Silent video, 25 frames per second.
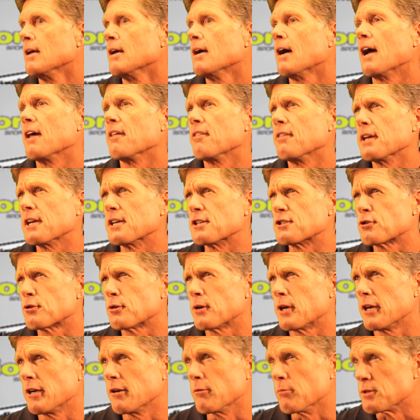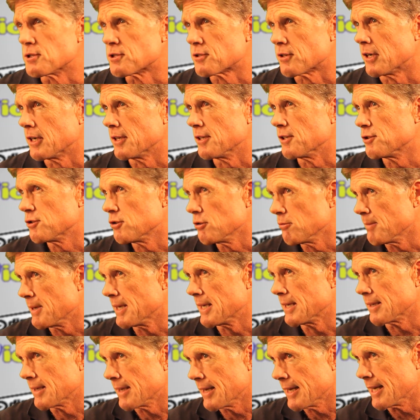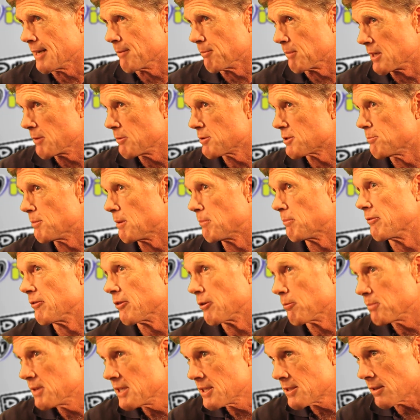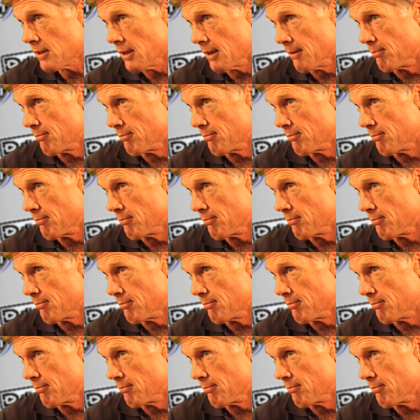I think, is credited with starting the two-man game, and he was a member of our Beach Club.